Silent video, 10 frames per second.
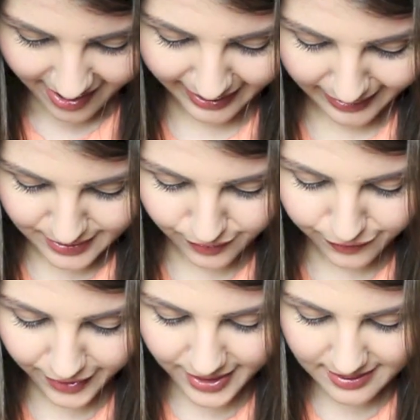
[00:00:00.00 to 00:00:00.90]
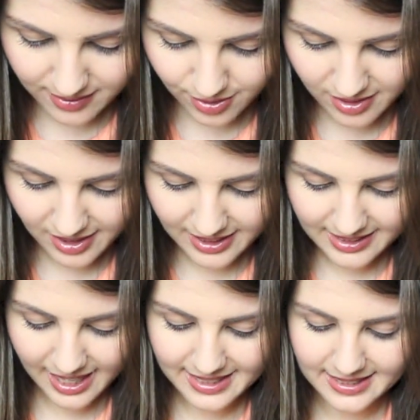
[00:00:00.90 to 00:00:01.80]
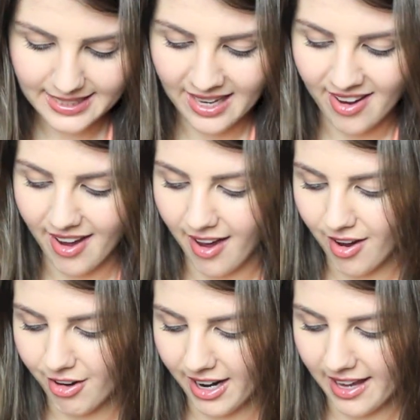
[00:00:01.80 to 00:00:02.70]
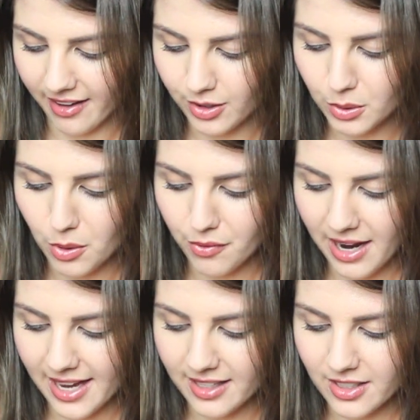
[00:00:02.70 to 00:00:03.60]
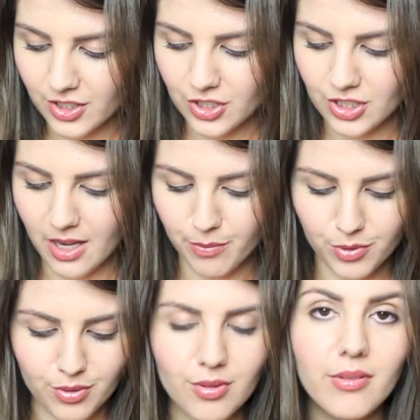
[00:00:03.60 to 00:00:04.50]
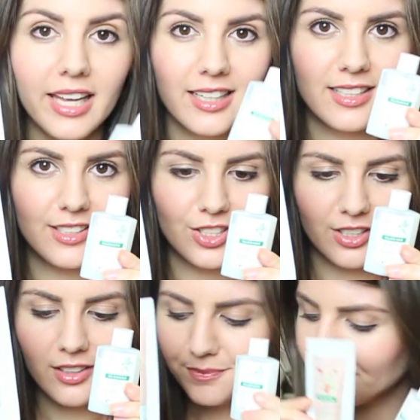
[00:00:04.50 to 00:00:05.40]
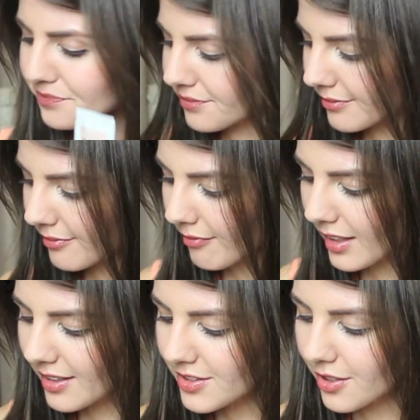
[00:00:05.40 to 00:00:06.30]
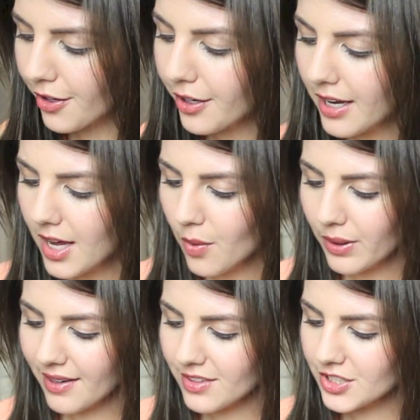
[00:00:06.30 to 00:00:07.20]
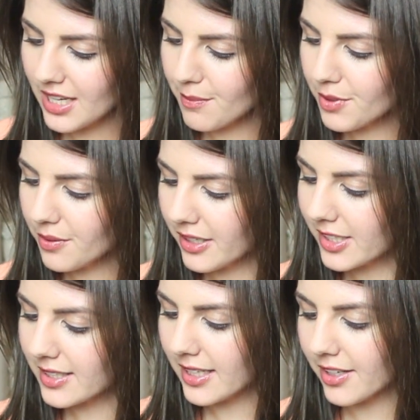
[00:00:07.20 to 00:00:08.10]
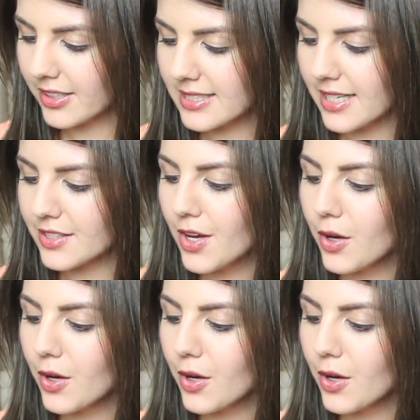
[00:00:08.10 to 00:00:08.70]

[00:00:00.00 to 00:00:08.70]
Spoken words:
Okay, so the first two things that I see are a chlorine shampoo and conditioner. So we have the shampoo here. It says